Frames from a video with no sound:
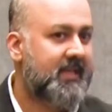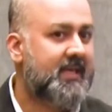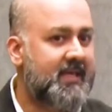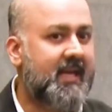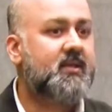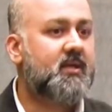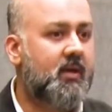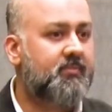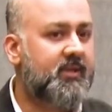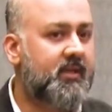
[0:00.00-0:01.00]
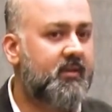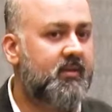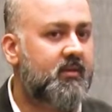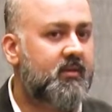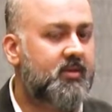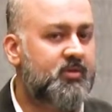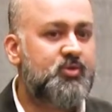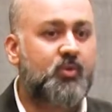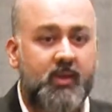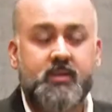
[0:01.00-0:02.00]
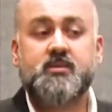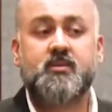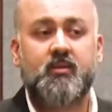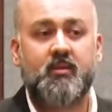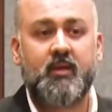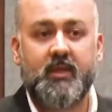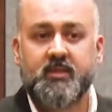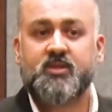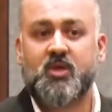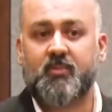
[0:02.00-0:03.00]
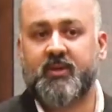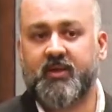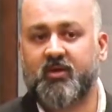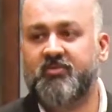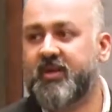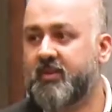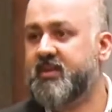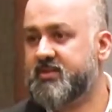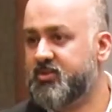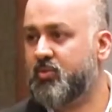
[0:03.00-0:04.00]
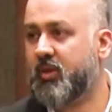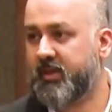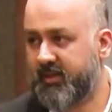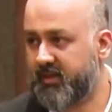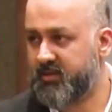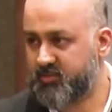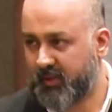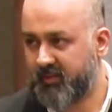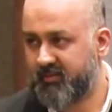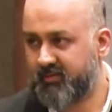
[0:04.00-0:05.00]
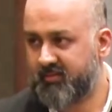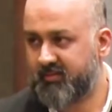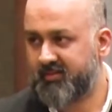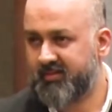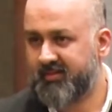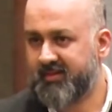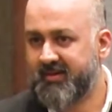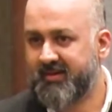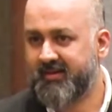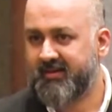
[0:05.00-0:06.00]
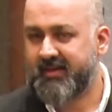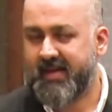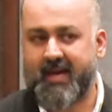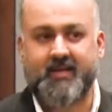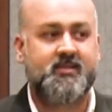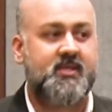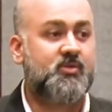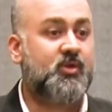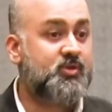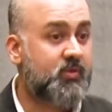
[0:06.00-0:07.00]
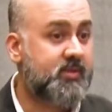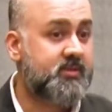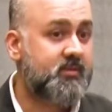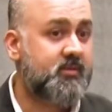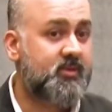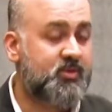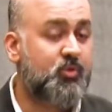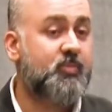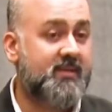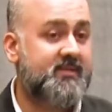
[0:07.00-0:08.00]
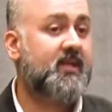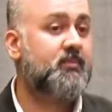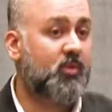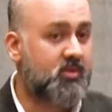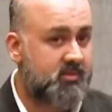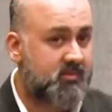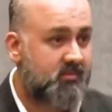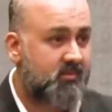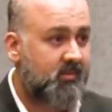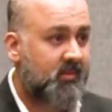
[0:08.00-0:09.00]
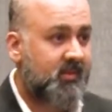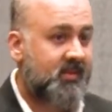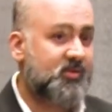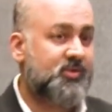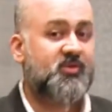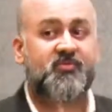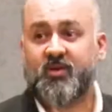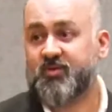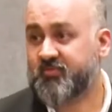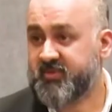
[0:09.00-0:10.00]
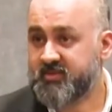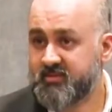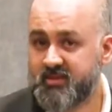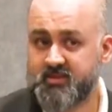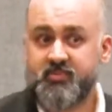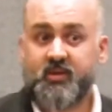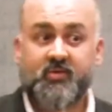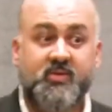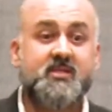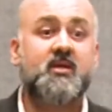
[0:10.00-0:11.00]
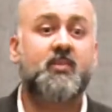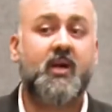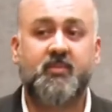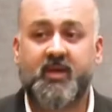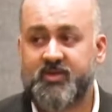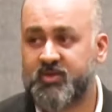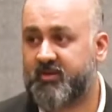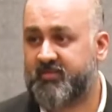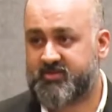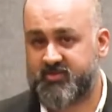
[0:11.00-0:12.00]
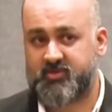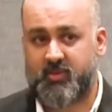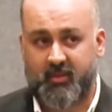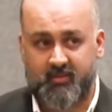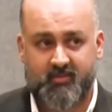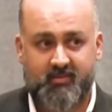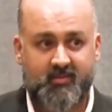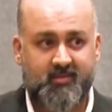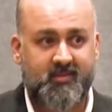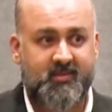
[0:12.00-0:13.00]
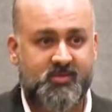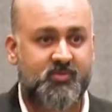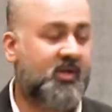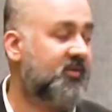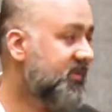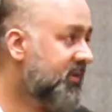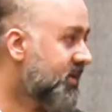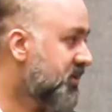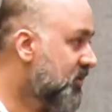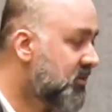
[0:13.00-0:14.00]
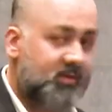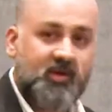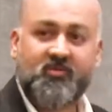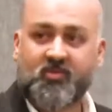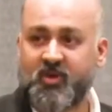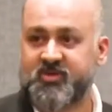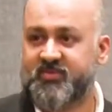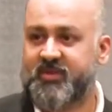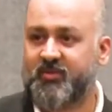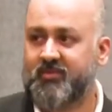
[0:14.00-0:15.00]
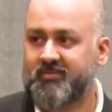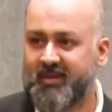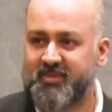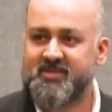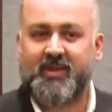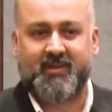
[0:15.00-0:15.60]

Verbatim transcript: He led the company to hit in the top 10 of great places to work in India as well. And he's also written two best-selling books. He's also a philanthropist. He's recently become an angel investor as well. So without further ado, a round of applause for Tarun and please